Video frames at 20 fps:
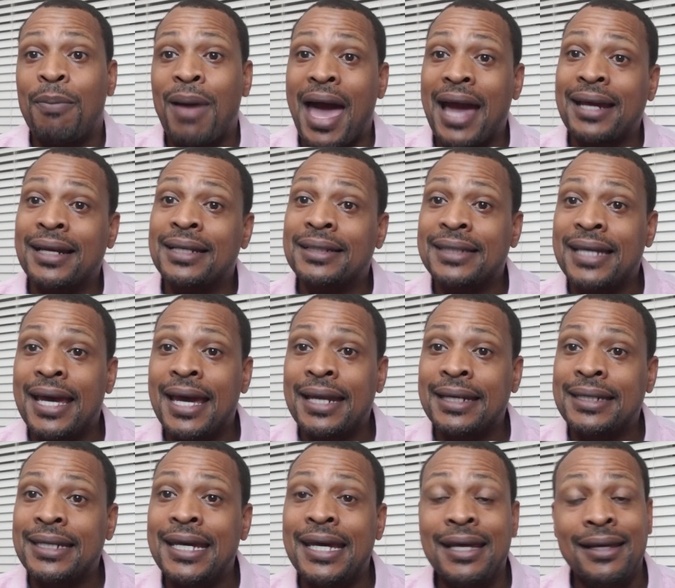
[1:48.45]
Back in the day it
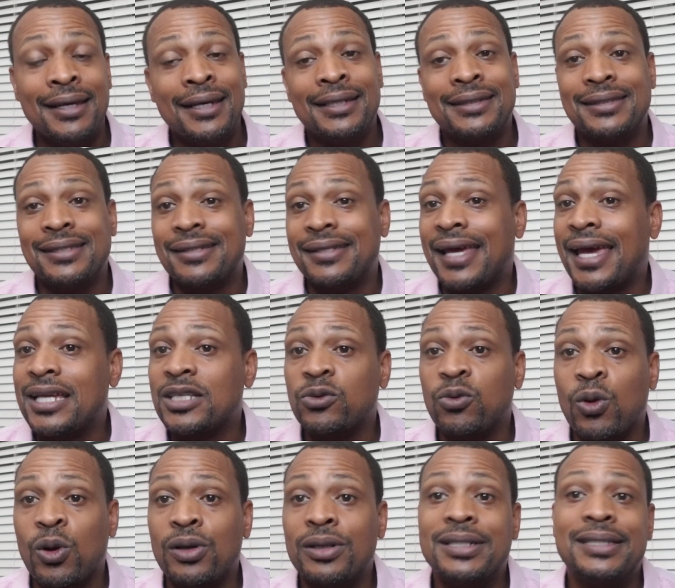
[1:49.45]
did, today's
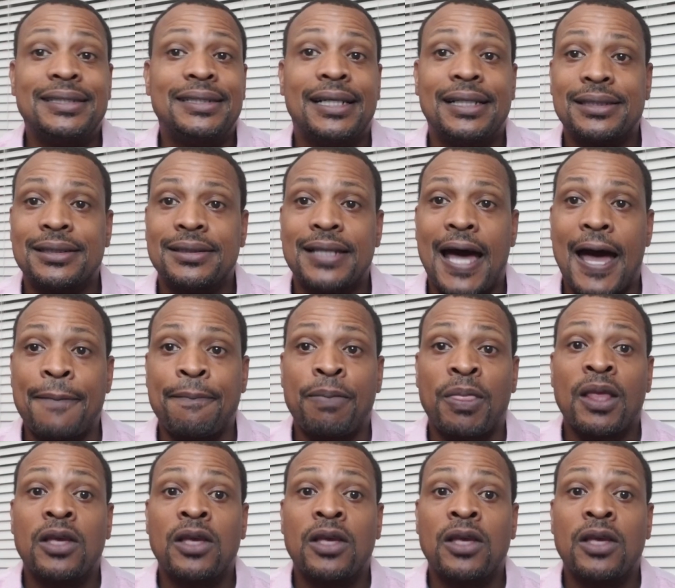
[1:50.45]
world it does not.